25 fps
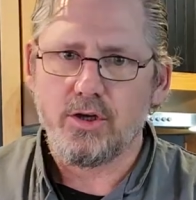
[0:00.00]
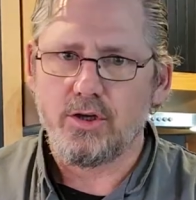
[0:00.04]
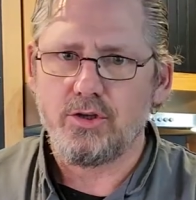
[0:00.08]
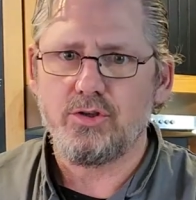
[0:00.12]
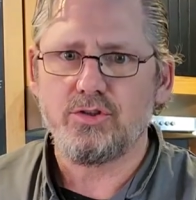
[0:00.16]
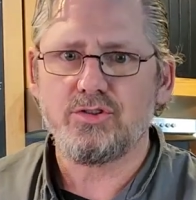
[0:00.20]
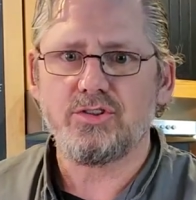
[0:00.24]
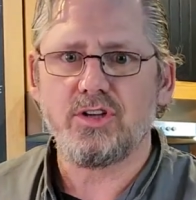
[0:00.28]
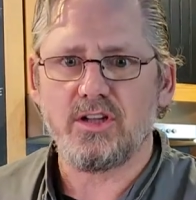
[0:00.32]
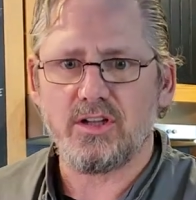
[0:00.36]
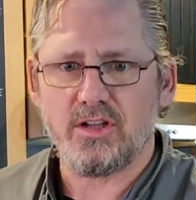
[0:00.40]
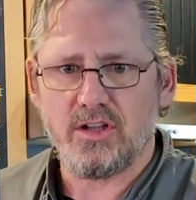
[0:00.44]

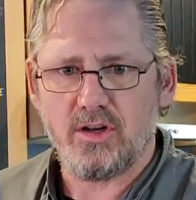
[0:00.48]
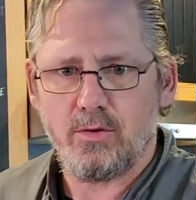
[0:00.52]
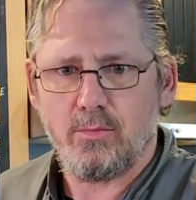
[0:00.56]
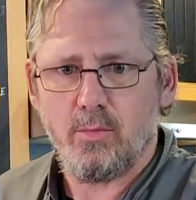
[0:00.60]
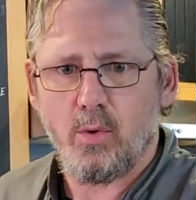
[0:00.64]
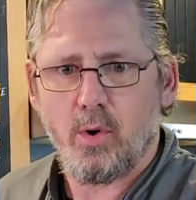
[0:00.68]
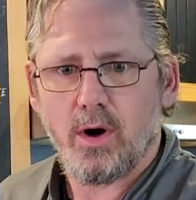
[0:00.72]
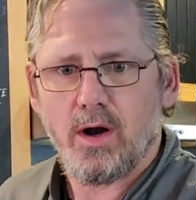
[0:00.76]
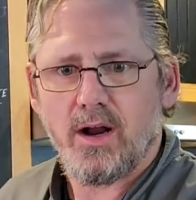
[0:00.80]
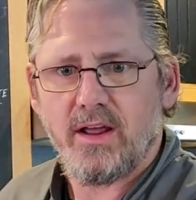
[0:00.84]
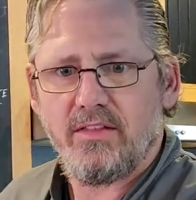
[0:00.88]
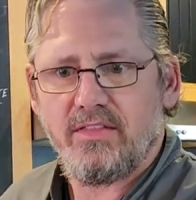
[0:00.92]
Could use a little
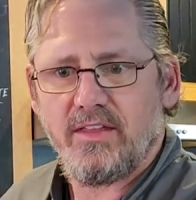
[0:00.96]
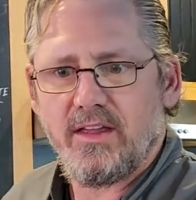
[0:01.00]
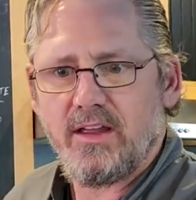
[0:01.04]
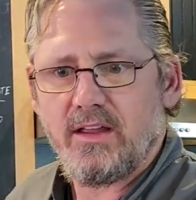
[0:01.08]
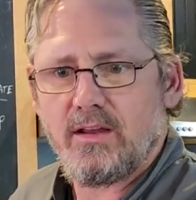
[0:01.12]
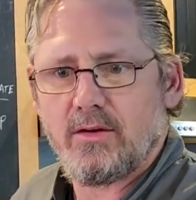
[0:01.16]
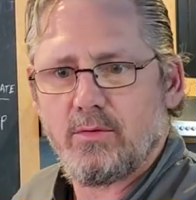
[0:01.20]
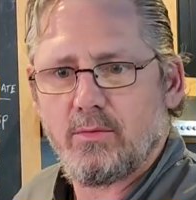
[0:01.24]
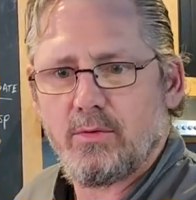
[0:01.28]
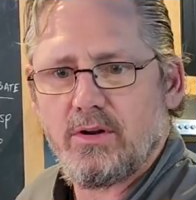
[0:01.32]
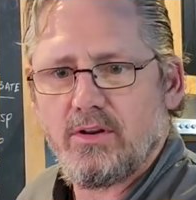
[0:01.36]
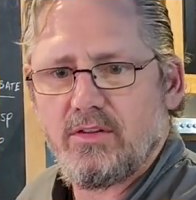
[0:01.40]
more, I
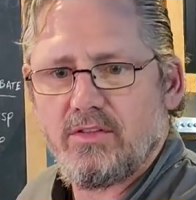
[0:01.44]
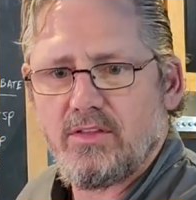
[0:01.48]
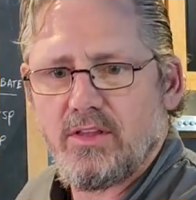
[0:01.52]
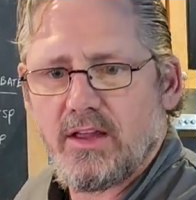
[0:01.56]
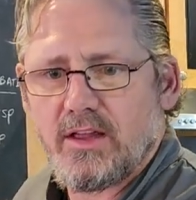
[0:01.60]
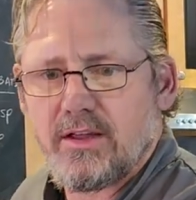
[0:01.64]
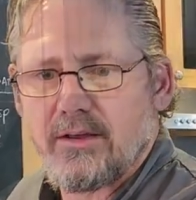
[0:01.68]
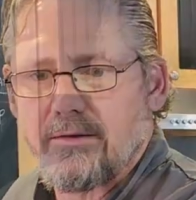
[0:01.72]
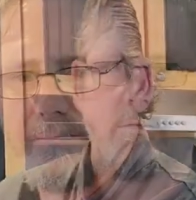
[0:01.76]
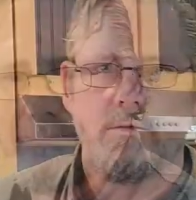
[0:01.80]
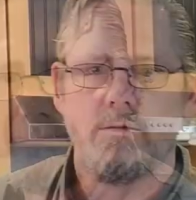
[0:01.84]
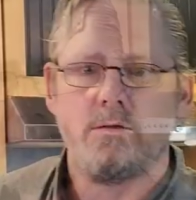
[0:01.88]
think. What do you
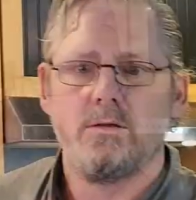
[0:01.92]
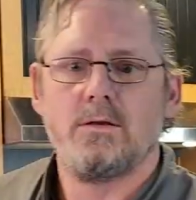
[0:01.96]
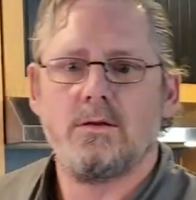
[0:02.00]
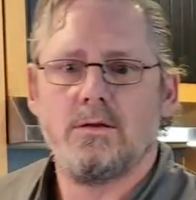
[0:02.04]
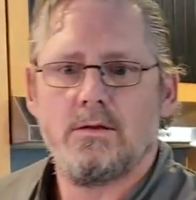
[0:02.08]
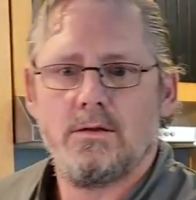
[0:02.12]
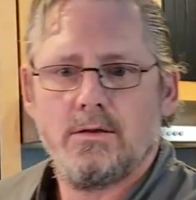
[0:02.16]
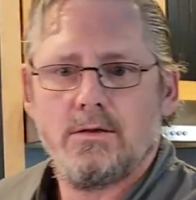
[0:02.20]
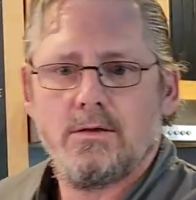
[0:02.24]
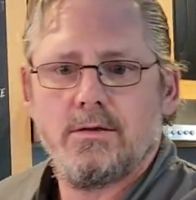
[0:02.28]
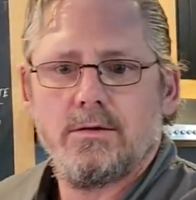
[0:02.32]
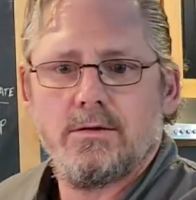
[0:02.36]
think?
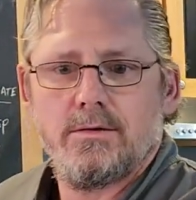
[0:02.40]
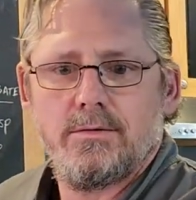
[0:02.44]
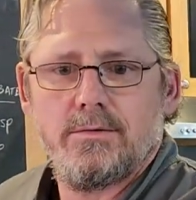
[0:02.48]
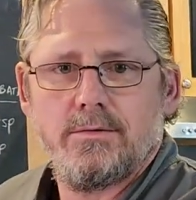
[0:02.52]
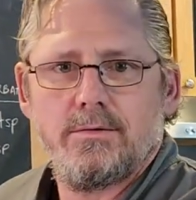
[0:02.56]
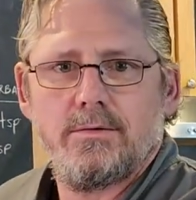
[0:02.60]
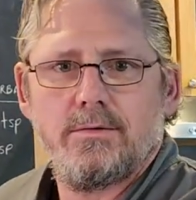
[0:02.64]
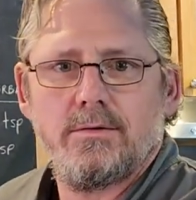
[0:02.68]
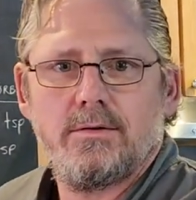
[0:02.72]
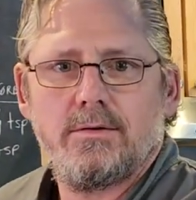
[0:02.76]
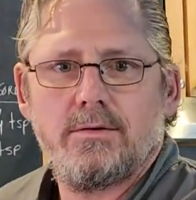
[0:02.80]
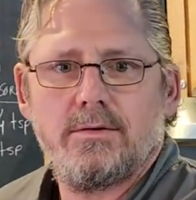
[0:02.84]
Yes, more
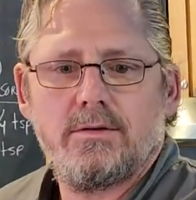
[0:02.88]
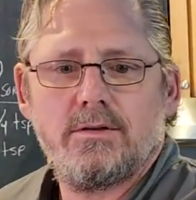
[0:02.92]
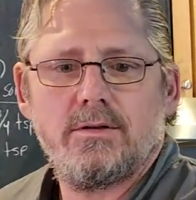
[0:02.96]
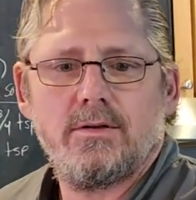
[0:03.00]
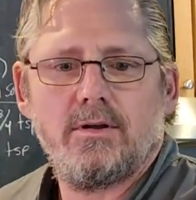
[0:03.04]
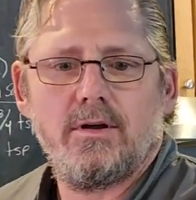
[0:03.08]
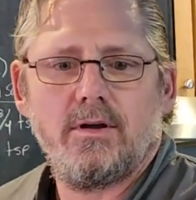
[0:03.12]
please.